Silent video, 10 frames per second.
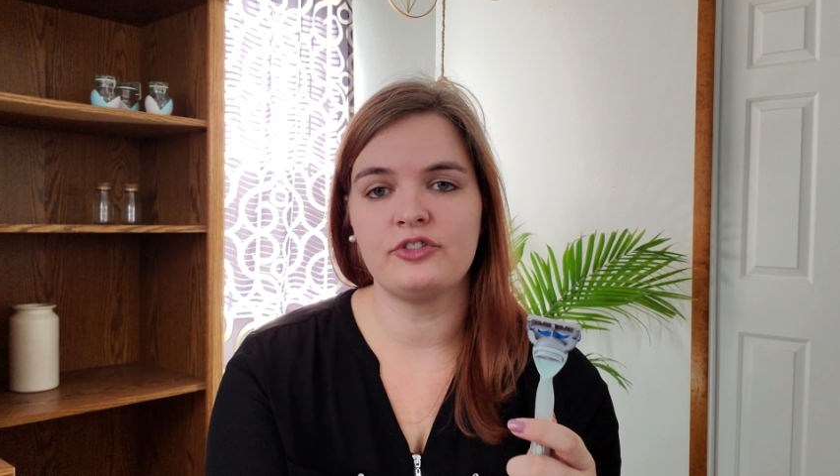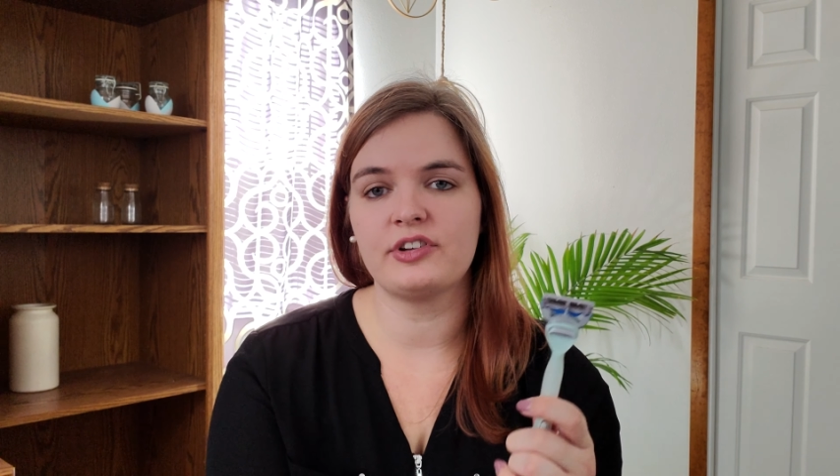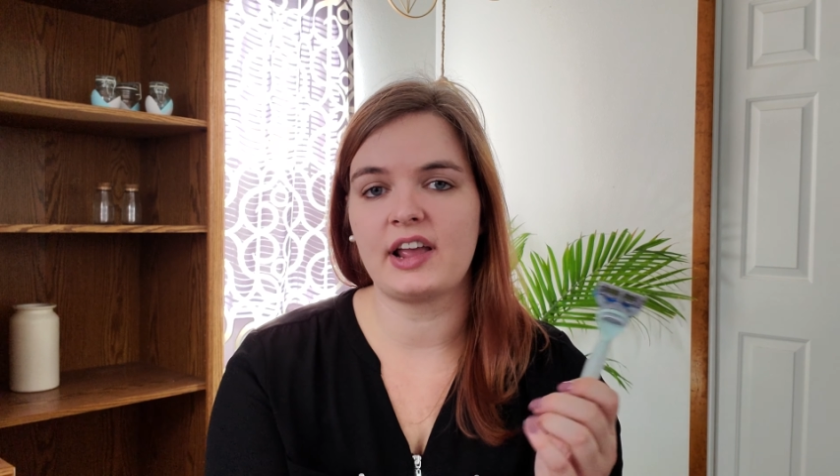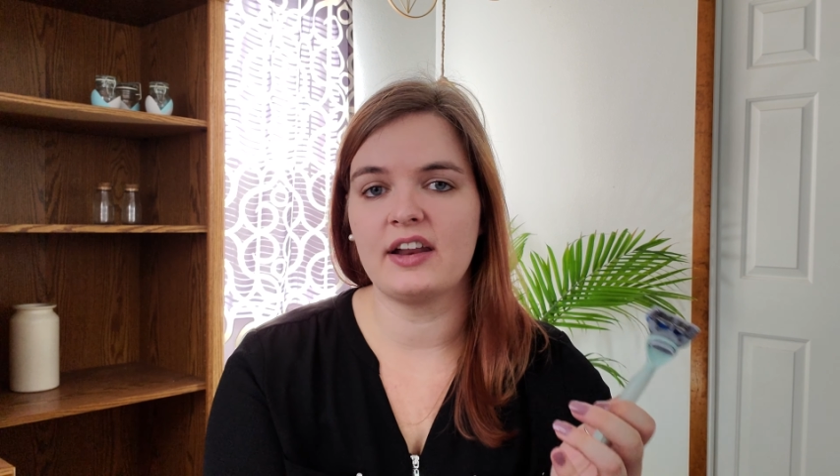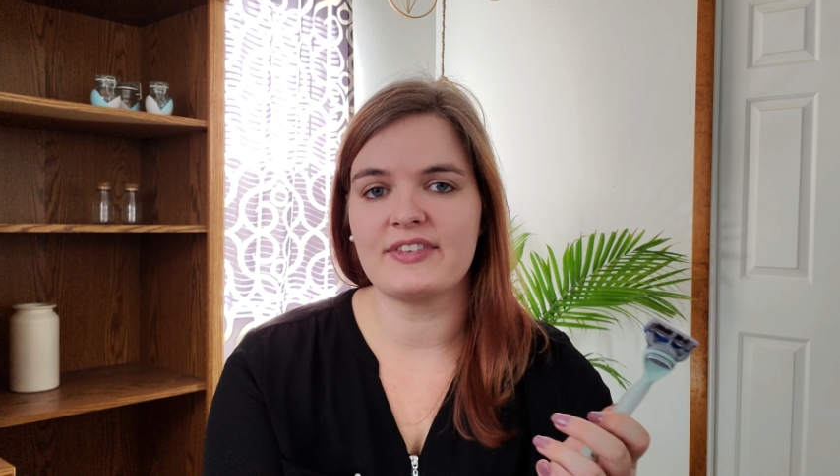
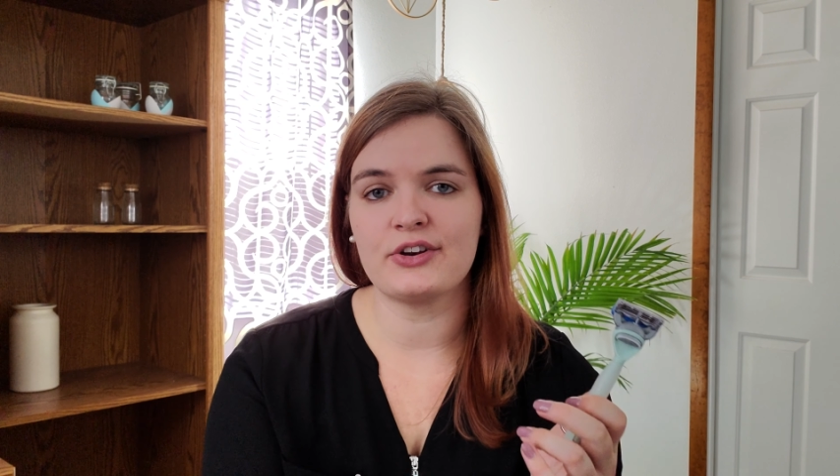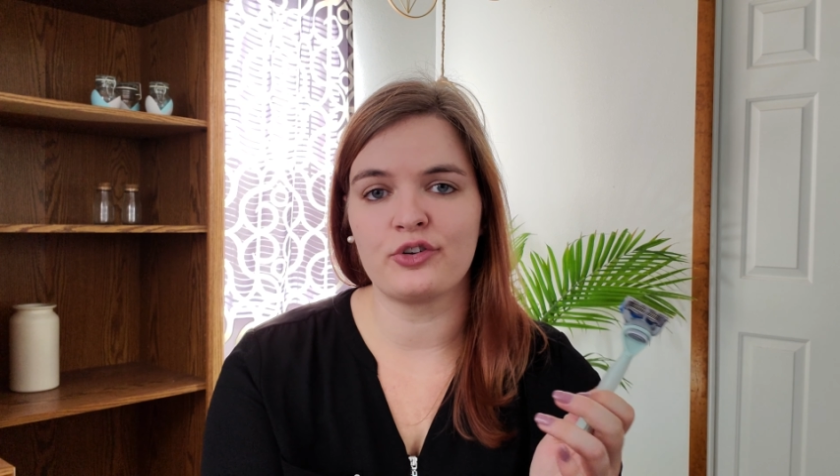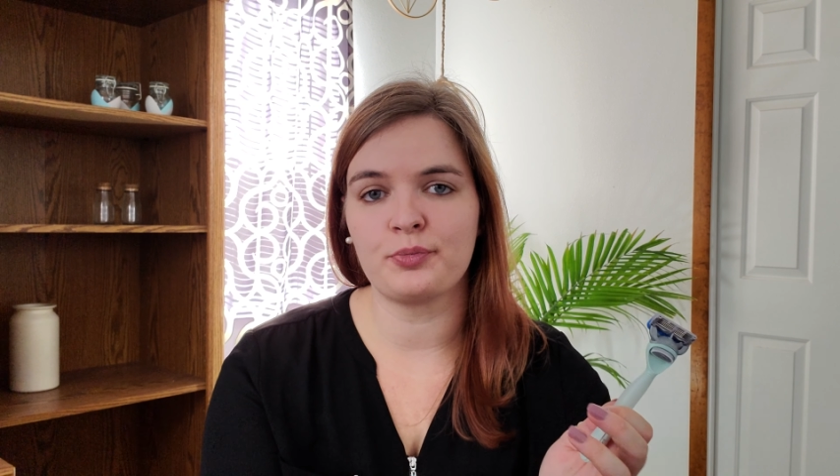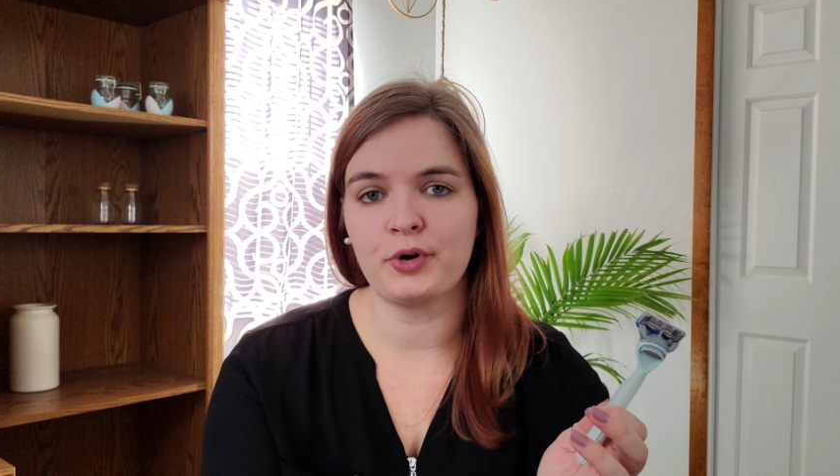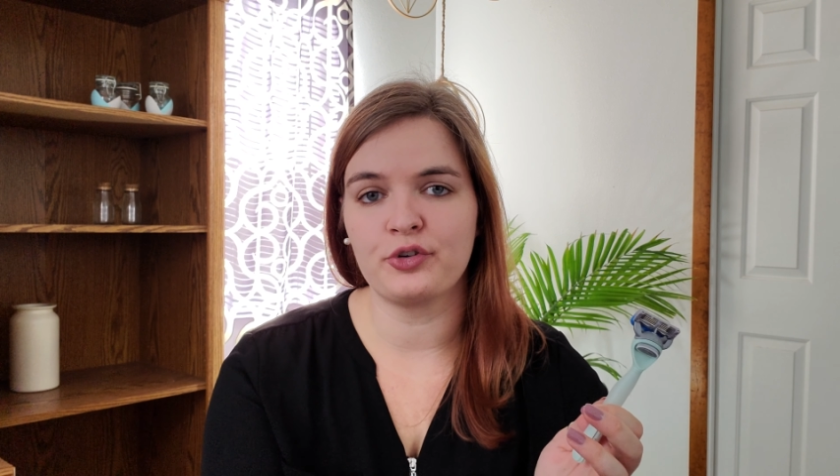just kind of
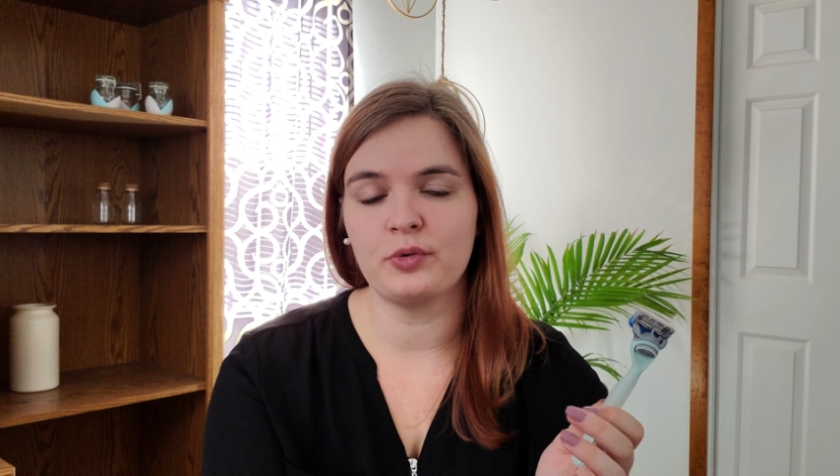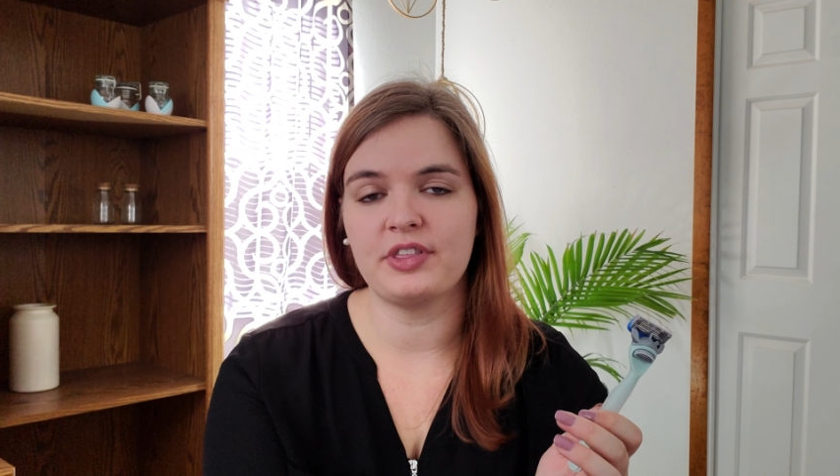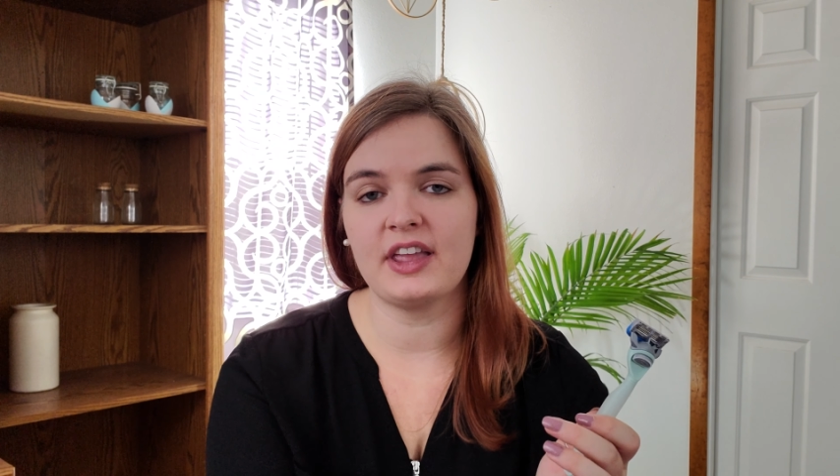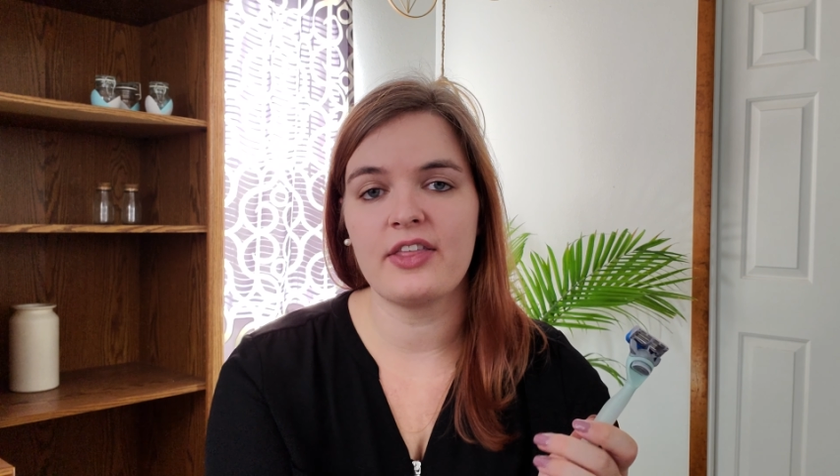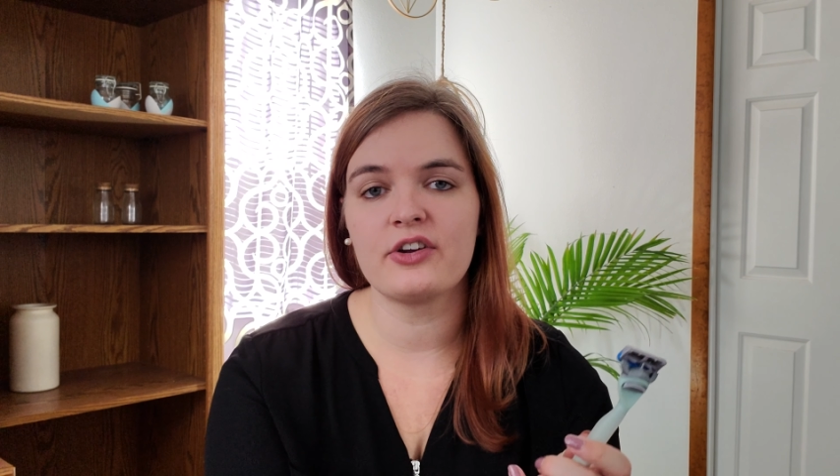interspersed with
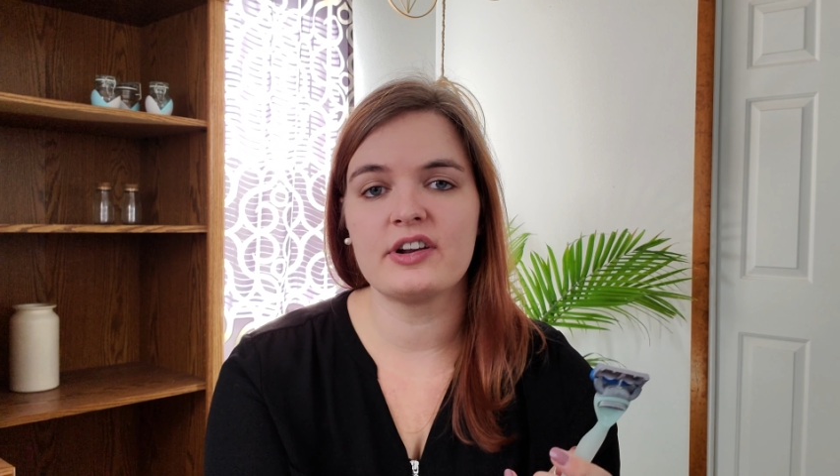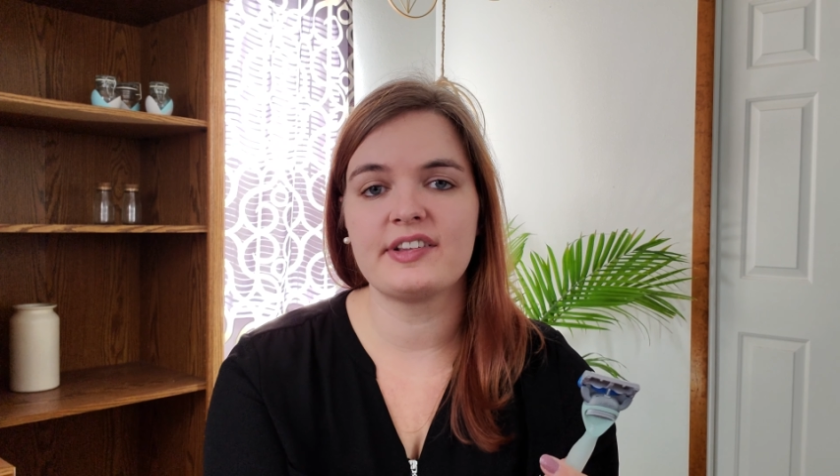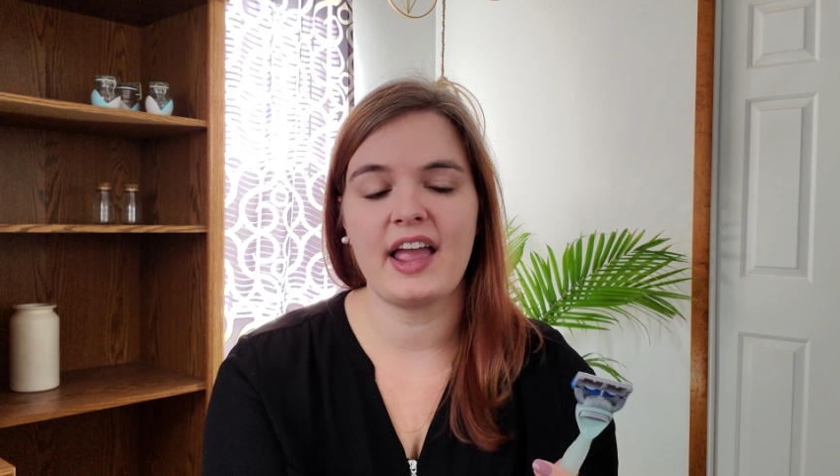the others,